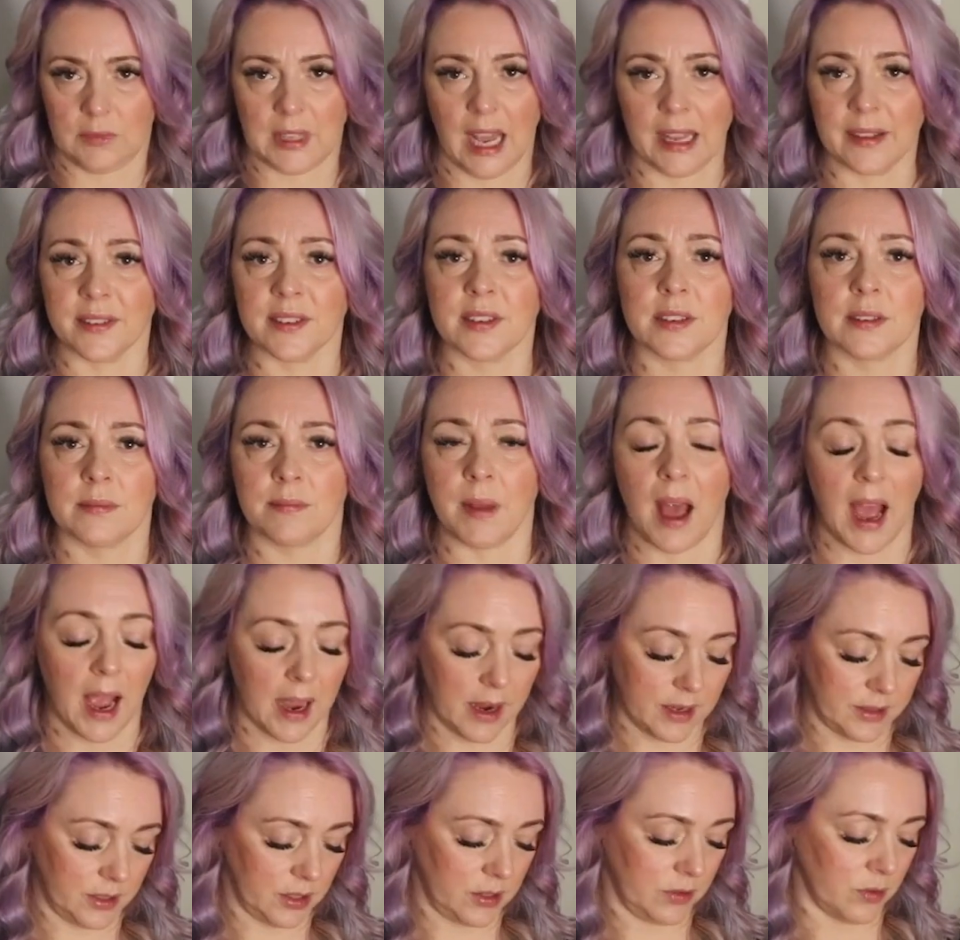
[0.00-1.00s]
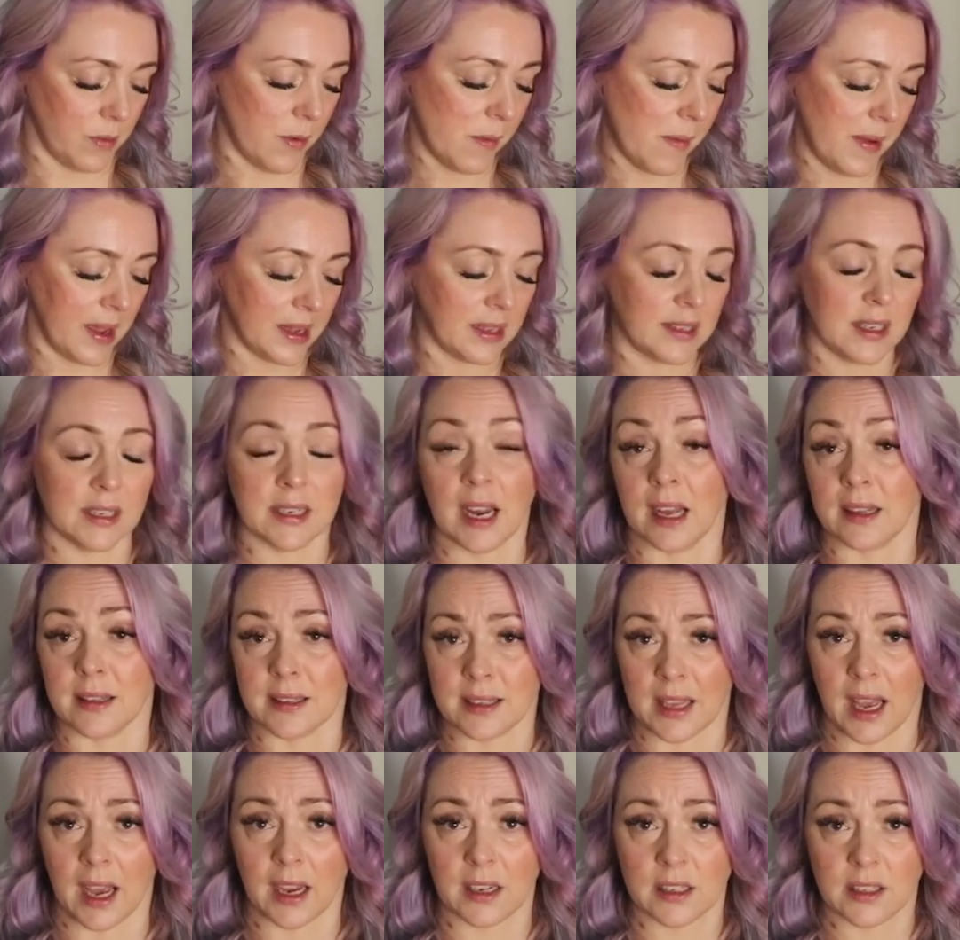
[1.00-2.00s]
dance act, drum and bassy
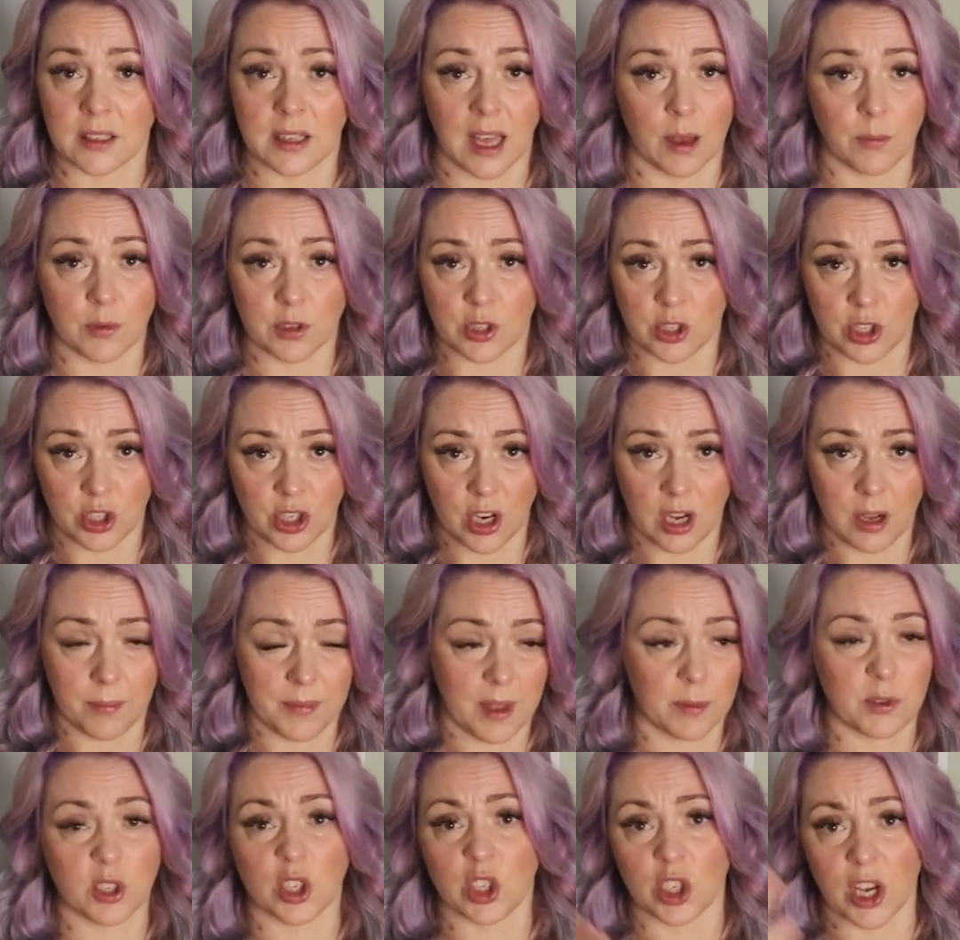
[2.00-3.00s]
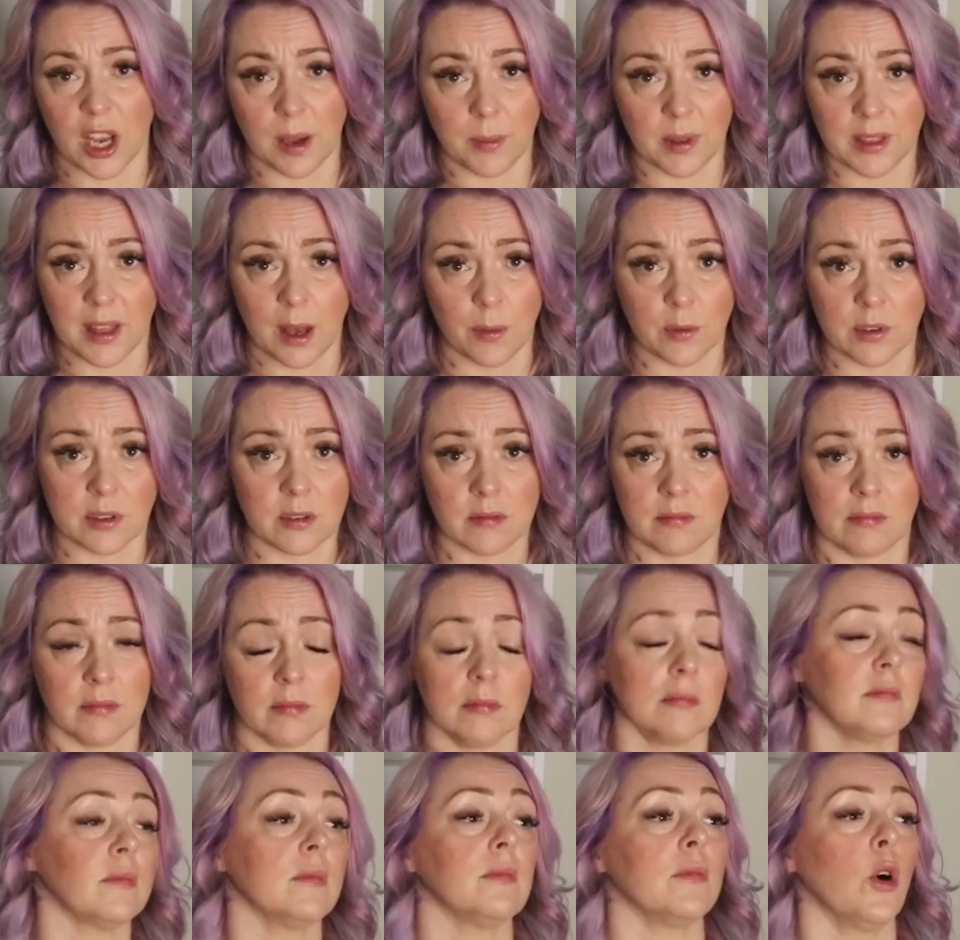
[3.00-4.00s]
dance act. That was the shaman, that was the shaman, that was
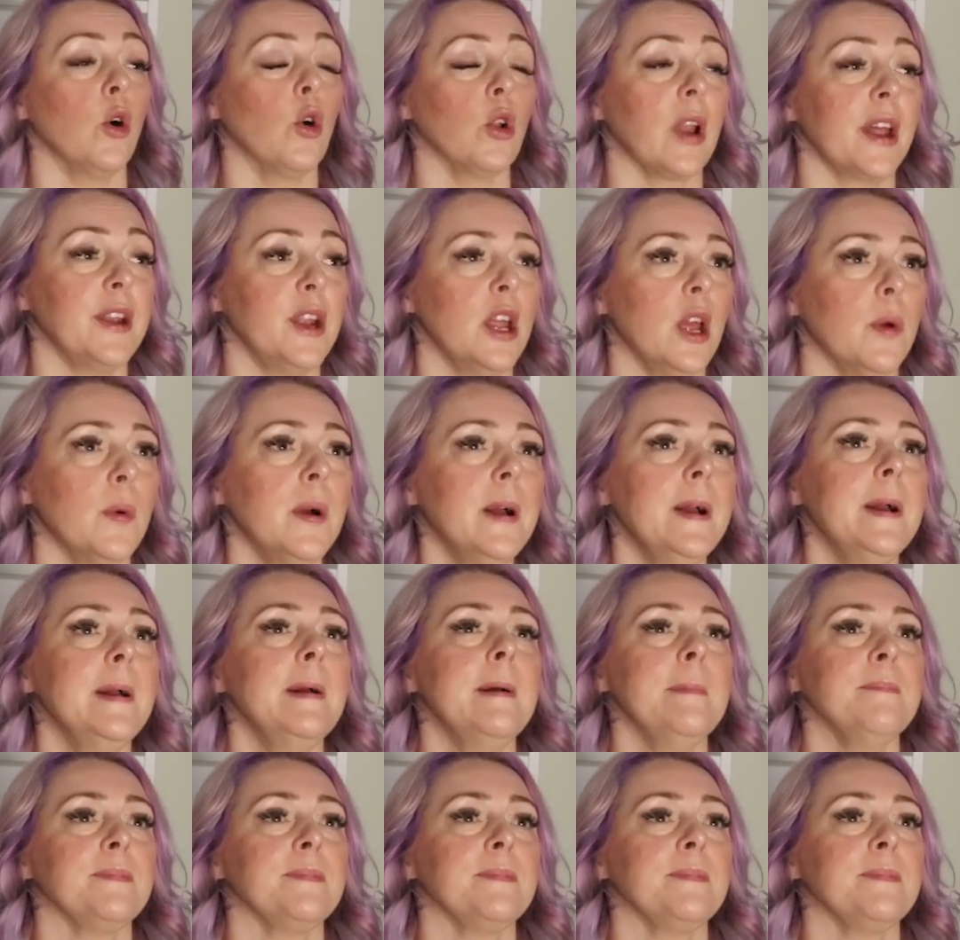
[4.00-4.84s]
all I knew.